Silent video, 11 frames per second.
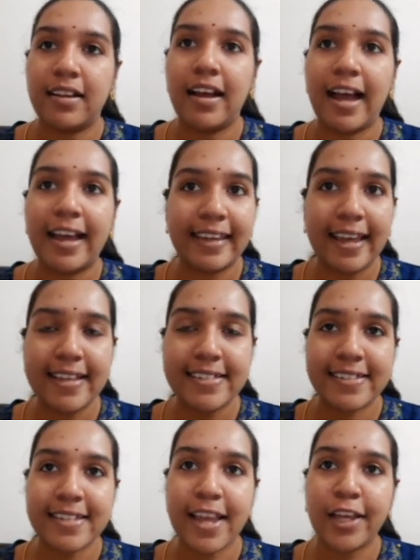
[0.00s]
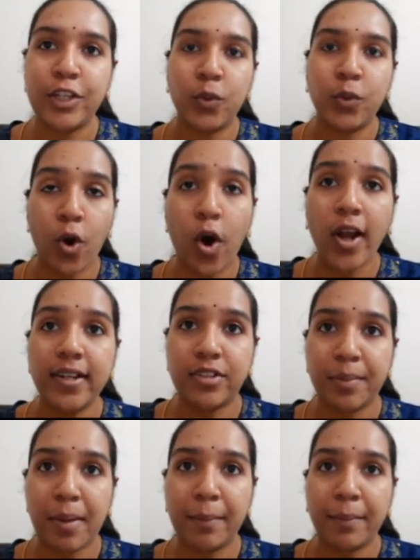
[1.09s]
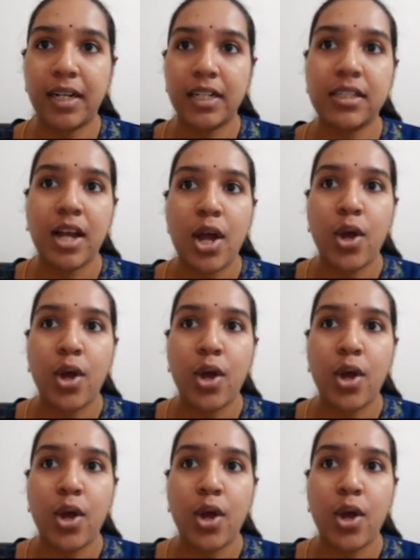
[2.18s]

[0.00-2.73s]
I guess you all remember